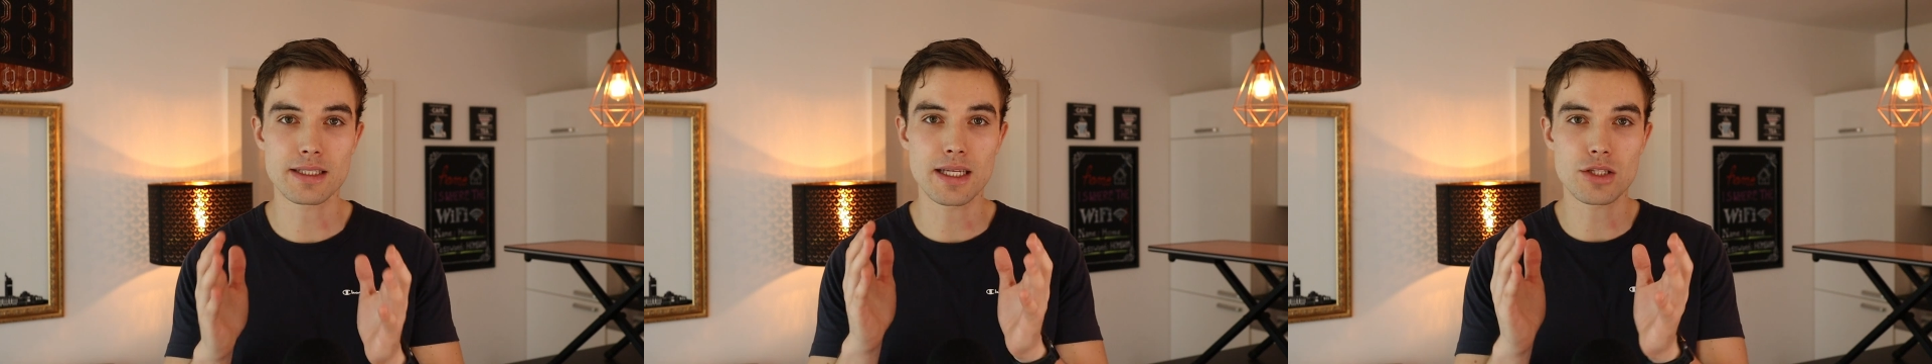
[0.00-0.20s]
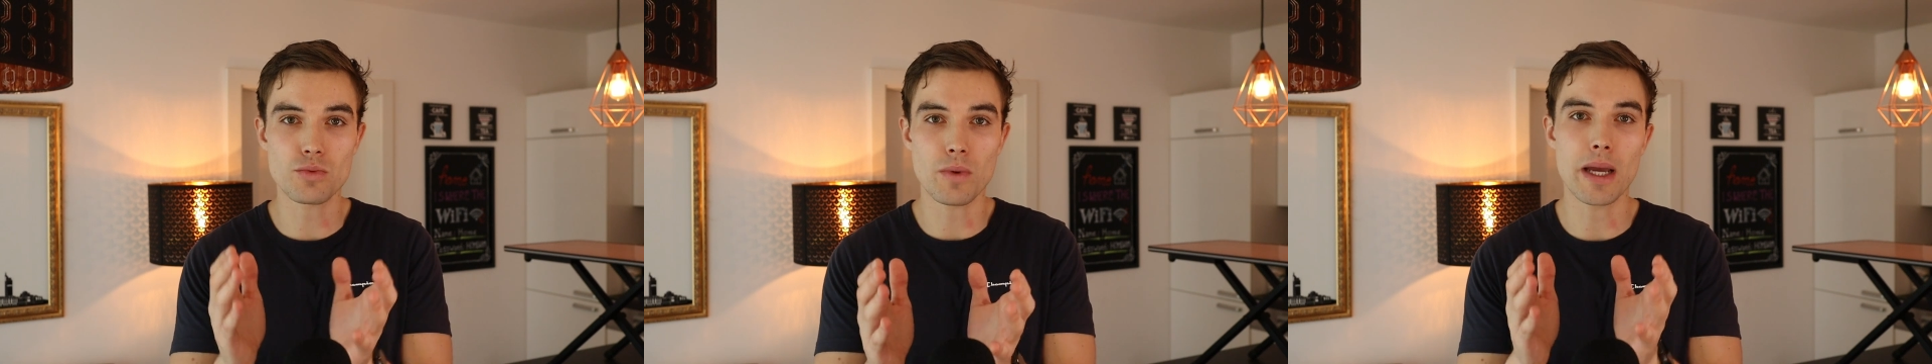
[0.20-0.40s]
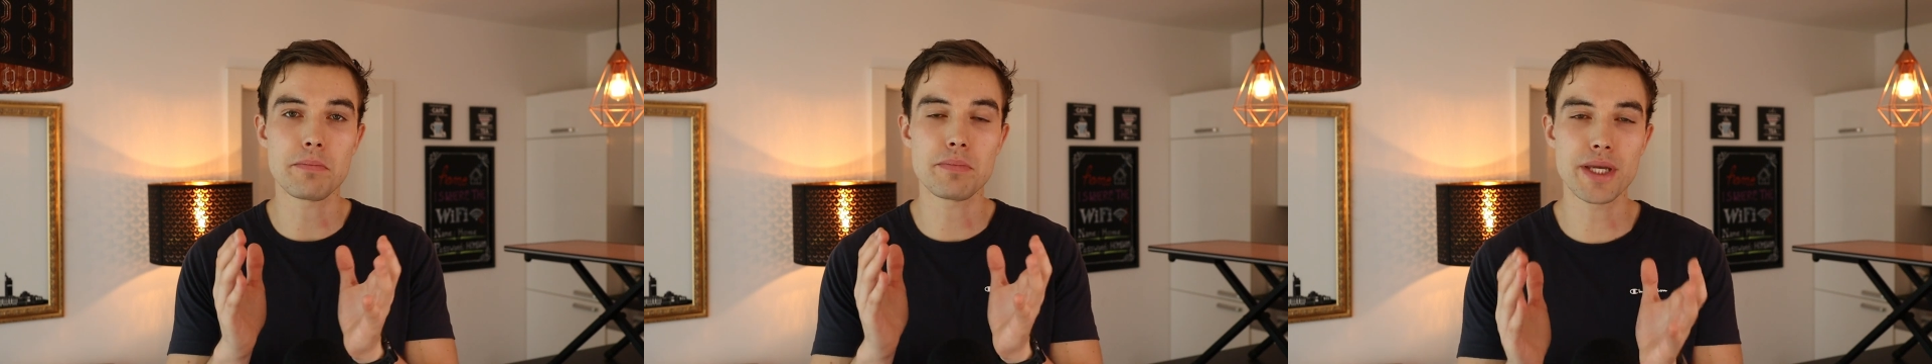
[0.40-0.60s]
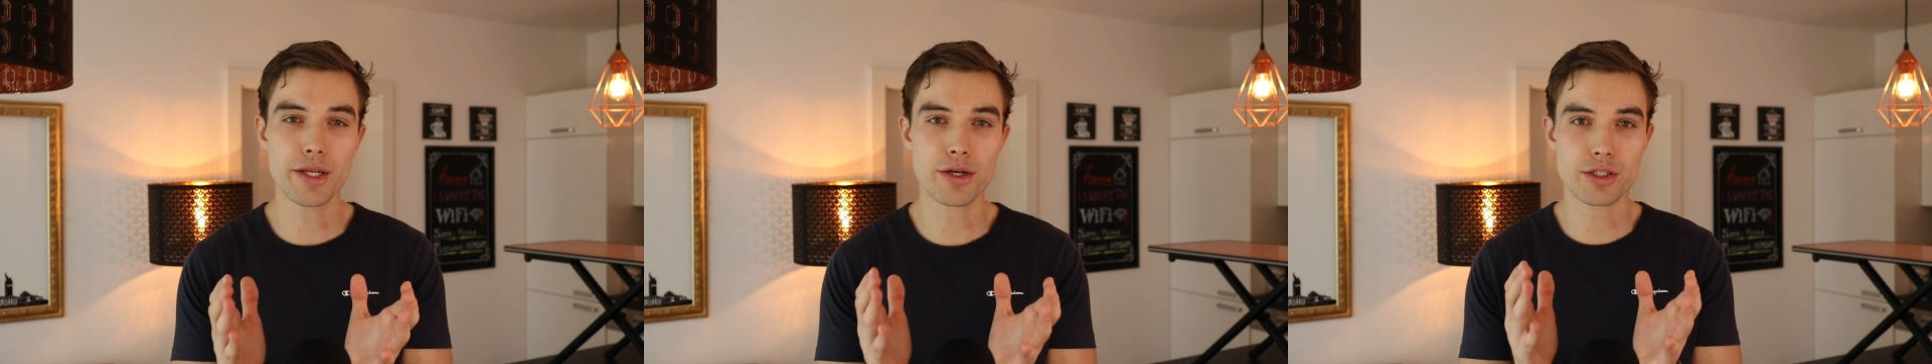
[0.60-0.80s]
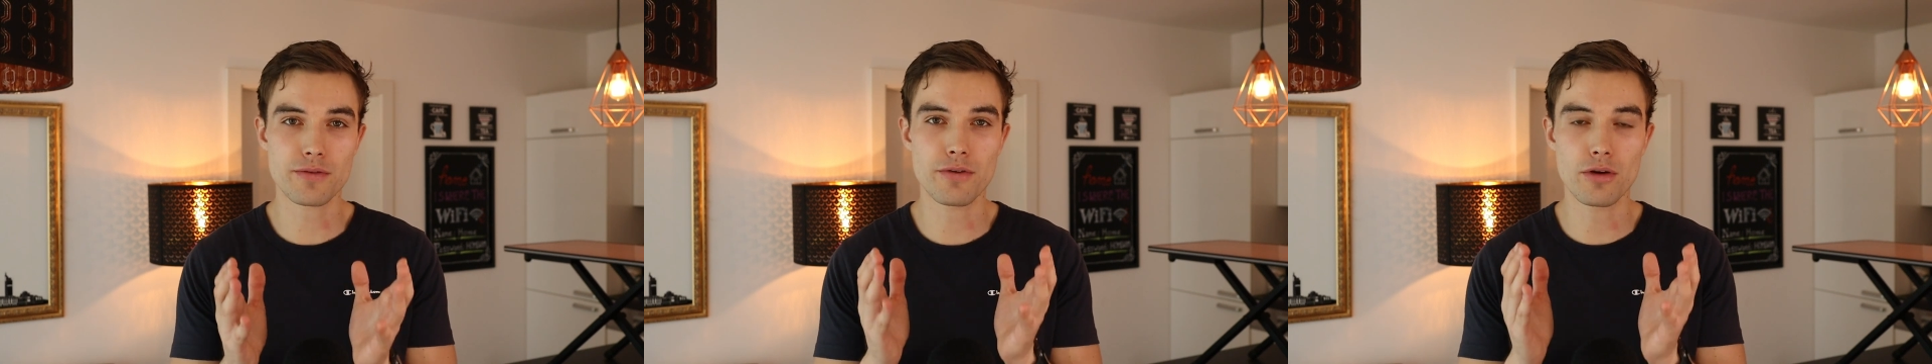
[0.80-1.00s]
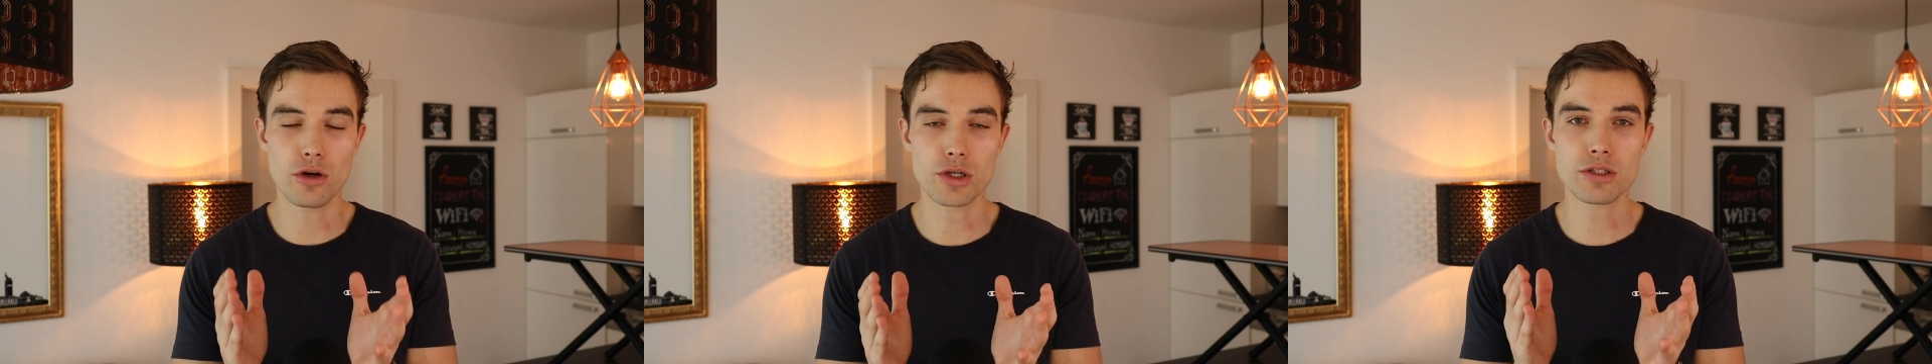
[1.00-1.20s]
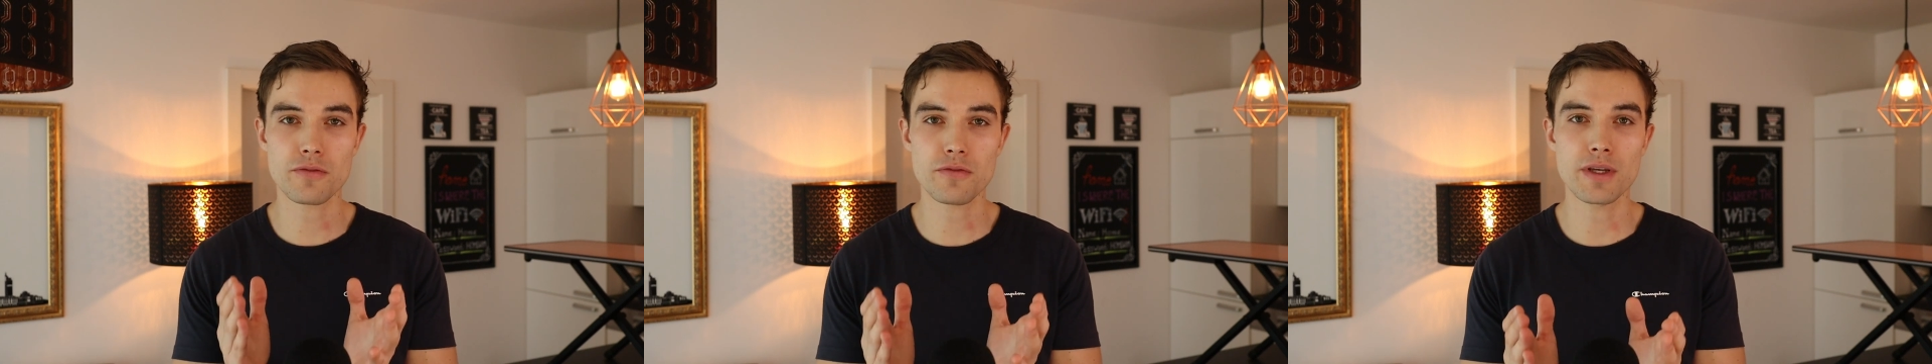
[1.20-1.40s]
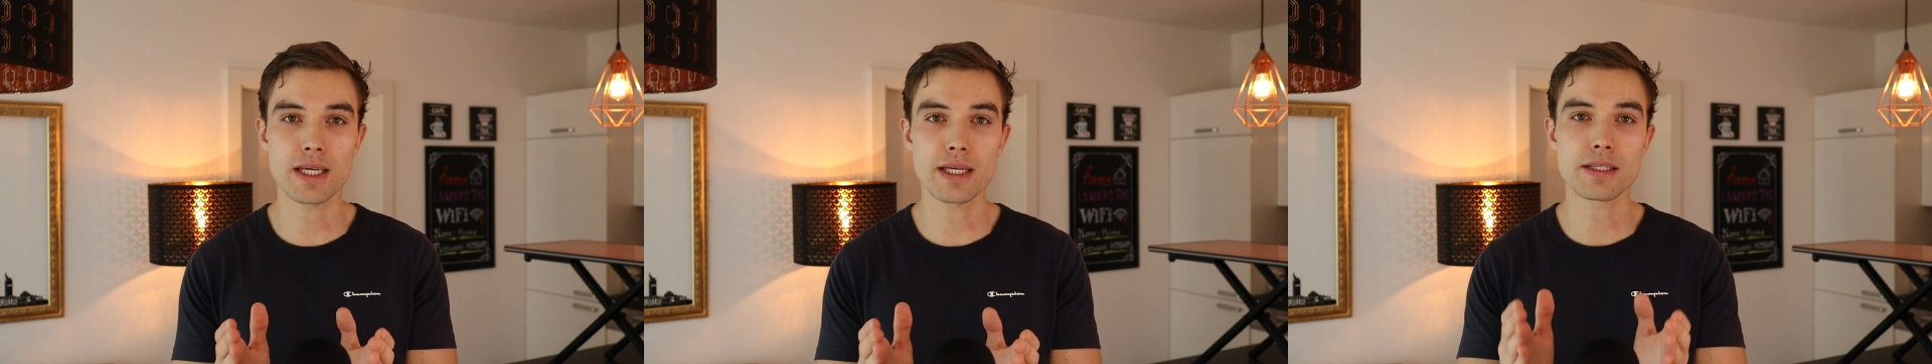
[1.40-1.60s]
That's why Pieter's
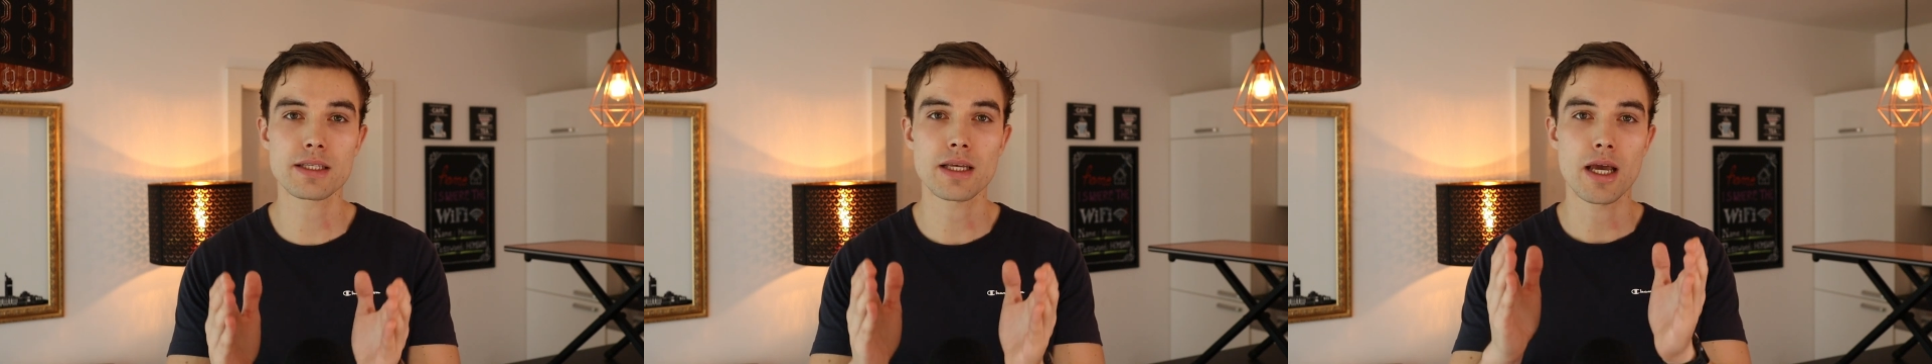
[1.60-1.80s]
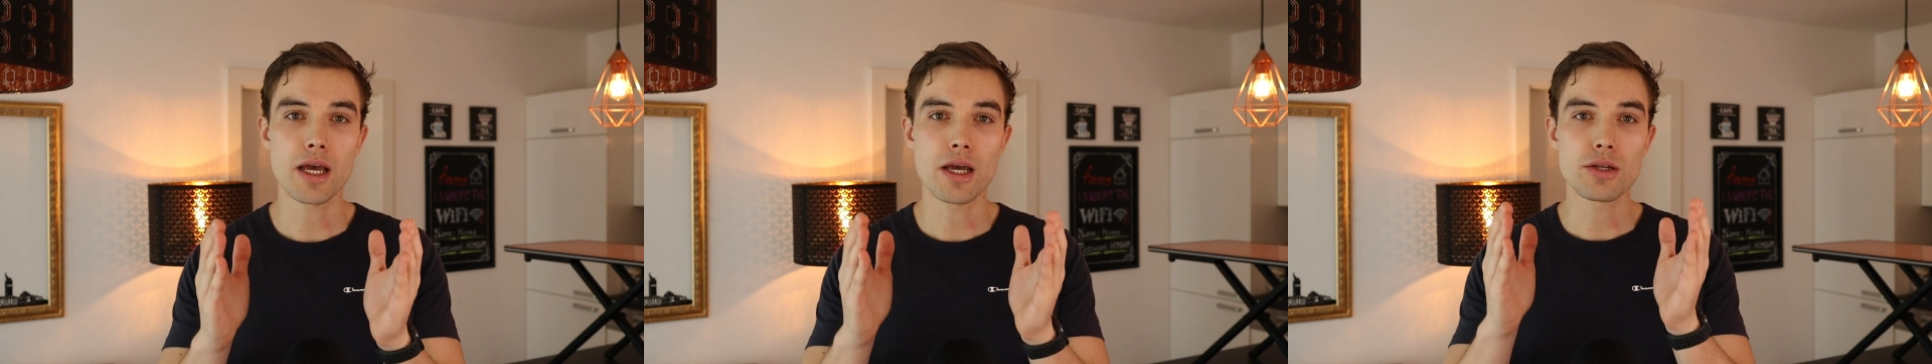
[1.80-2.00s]
philosophy is